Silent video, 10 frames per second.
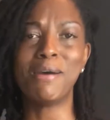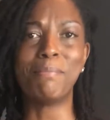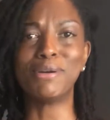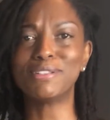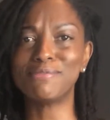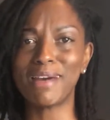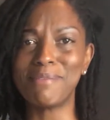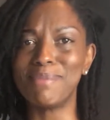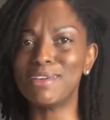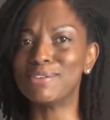Most of my
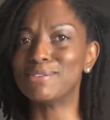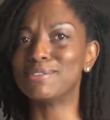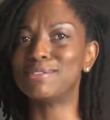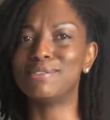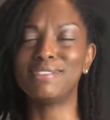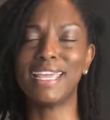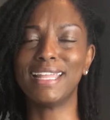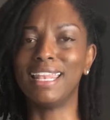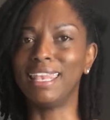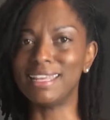meals
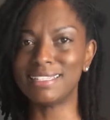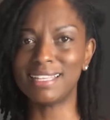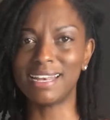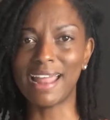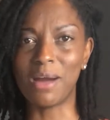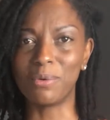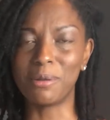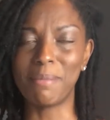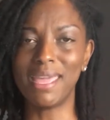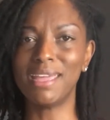take less than an hour to
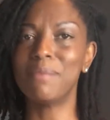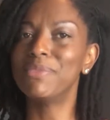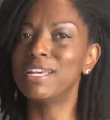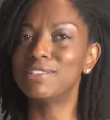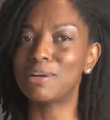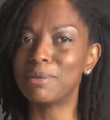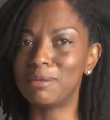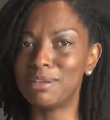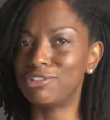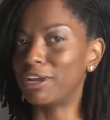make. So I'm gonna
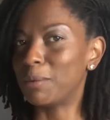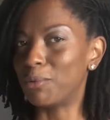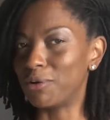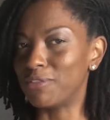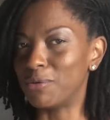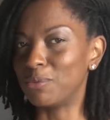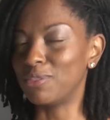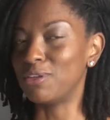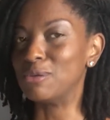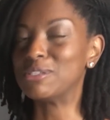be sharing more of those
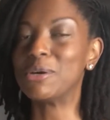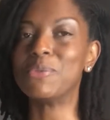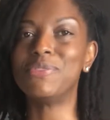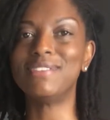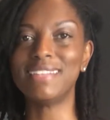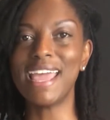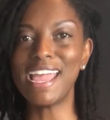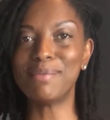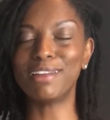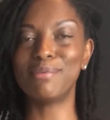with you. So today
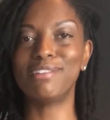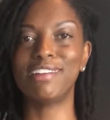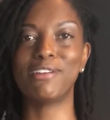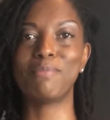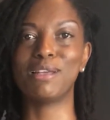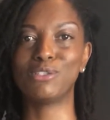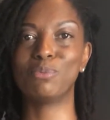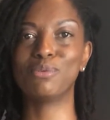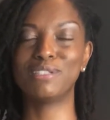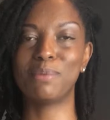I'm gonna be sharing you my
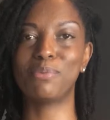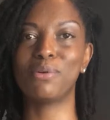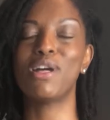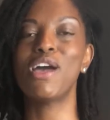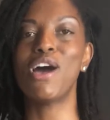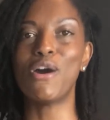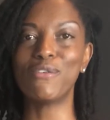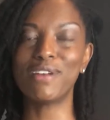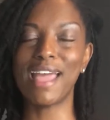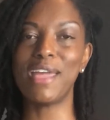super simple
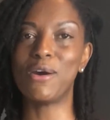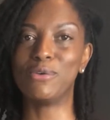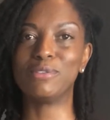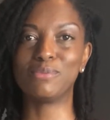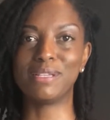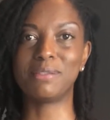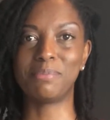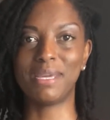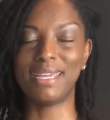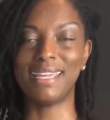overnight oats
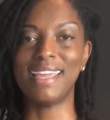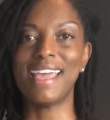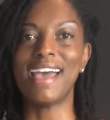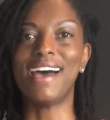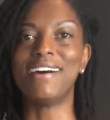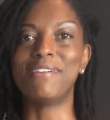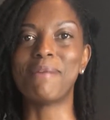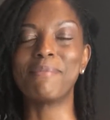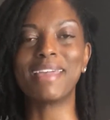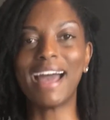recipe.
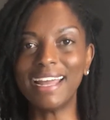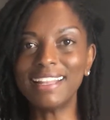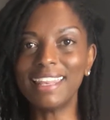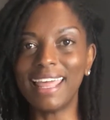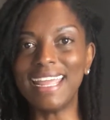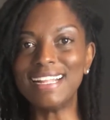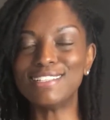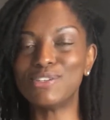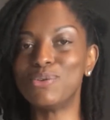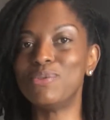I'm kind of late
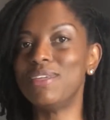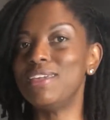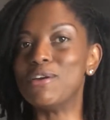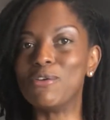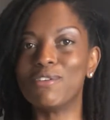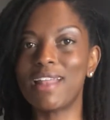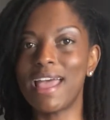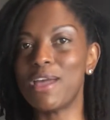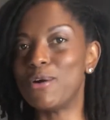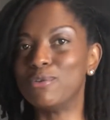to the
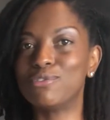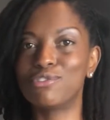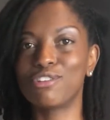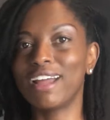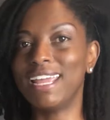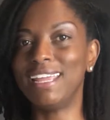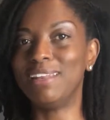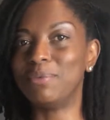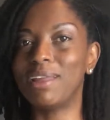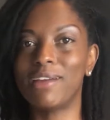overnight oats
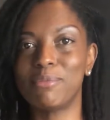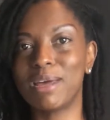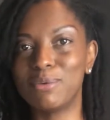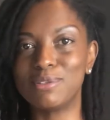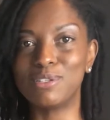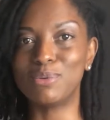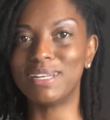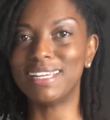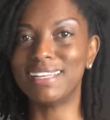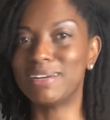train when everybody was doing
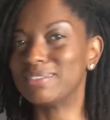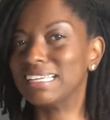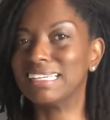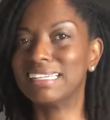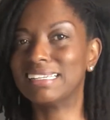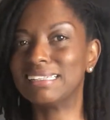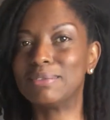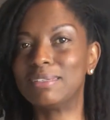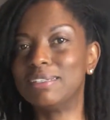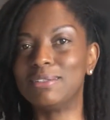it. And I was like, I
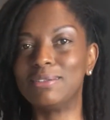don't